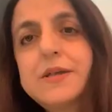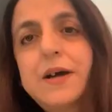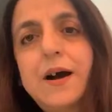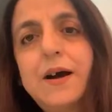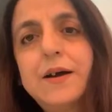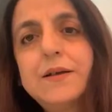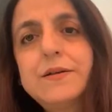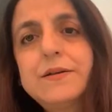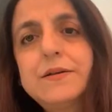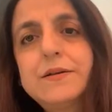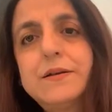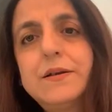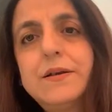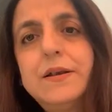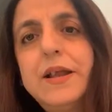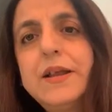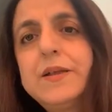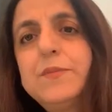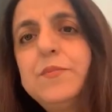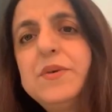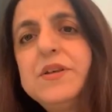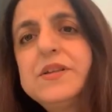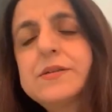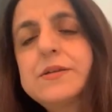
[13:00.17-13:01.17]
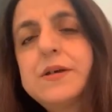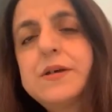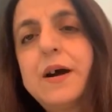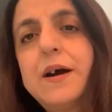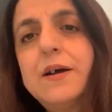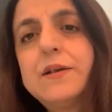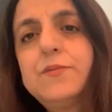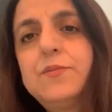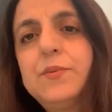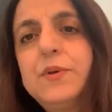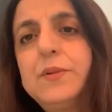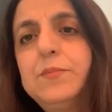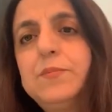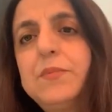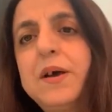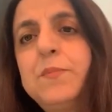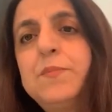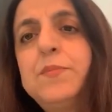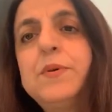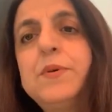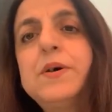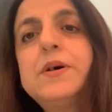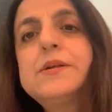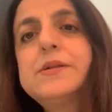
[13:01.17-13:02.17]
start. Let me start with my
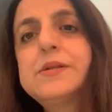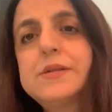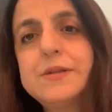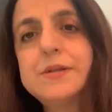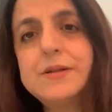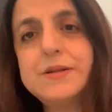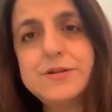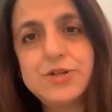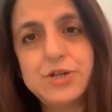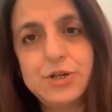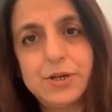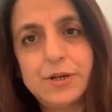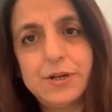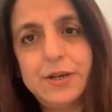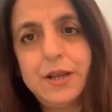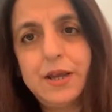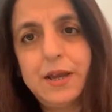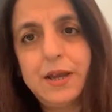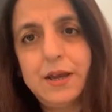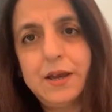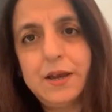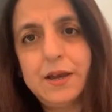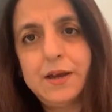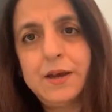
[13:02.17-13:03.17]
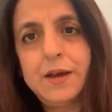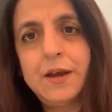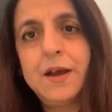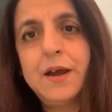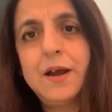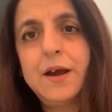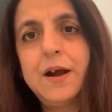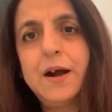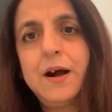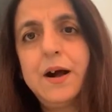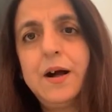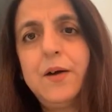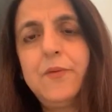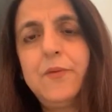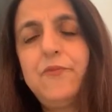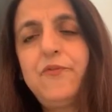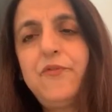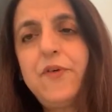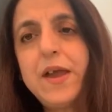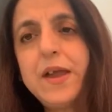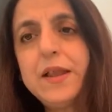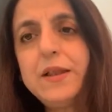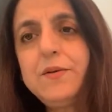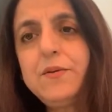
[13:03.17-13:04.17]
personal journey.
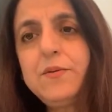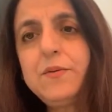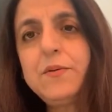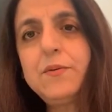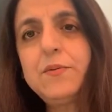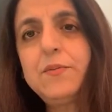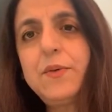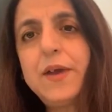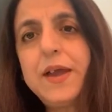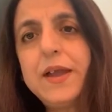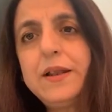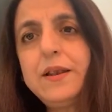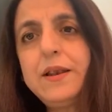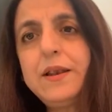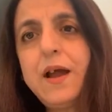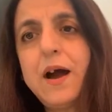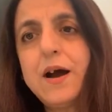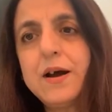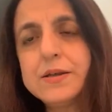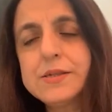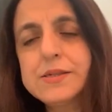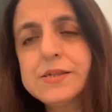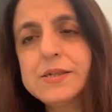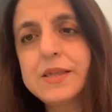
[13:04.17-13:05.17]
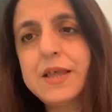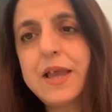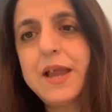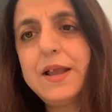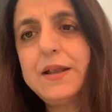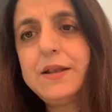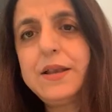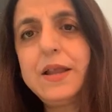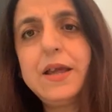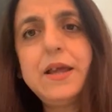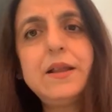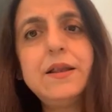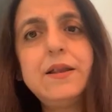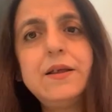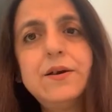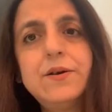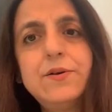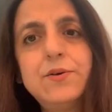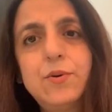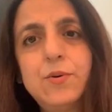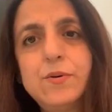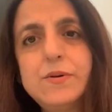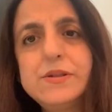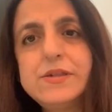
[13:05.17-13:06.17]
When us
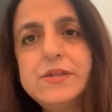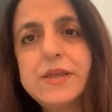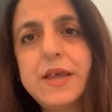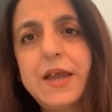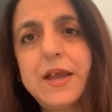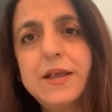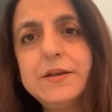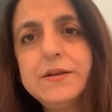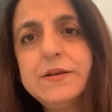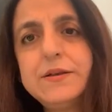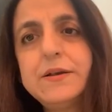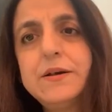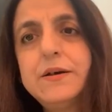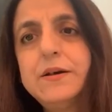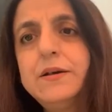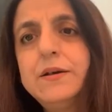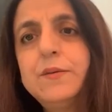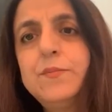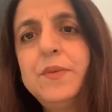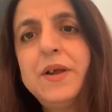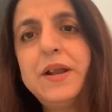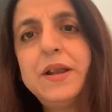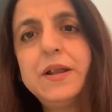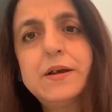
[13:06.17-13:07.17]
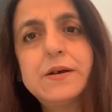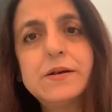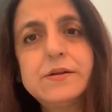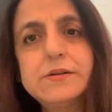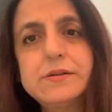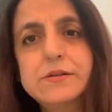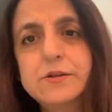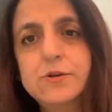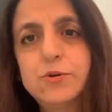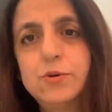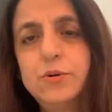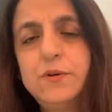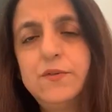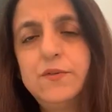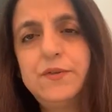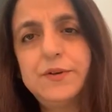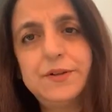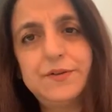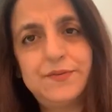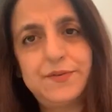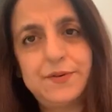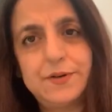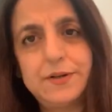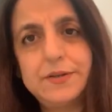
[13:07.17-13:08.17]
18-year-olds entered a medical school for
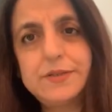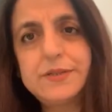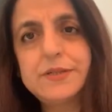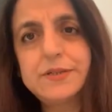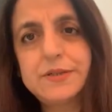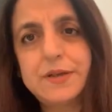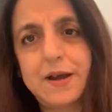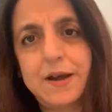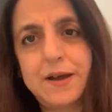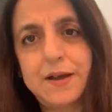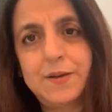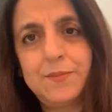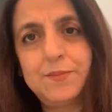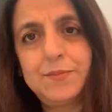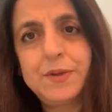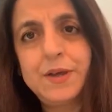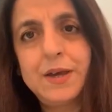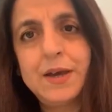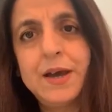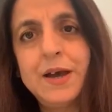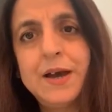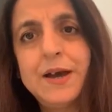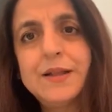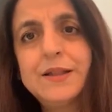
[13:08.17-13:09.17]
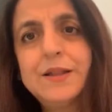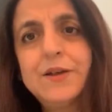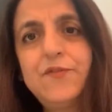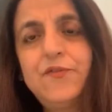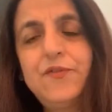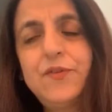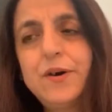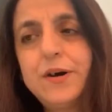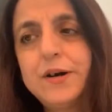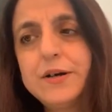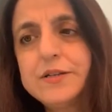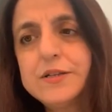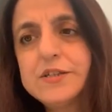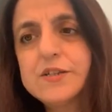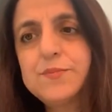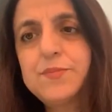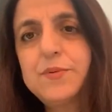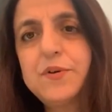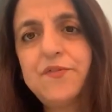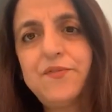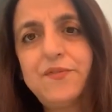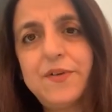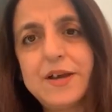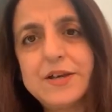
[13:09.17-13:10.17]
the first time, the first
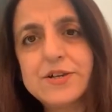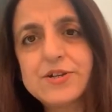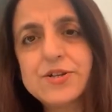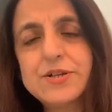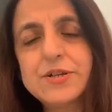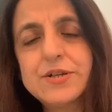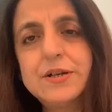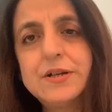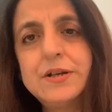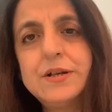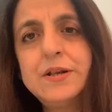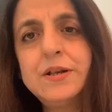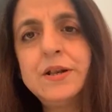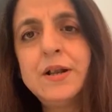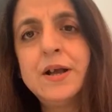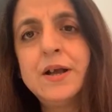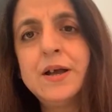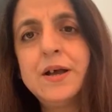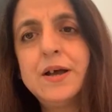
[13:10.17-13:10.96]
professional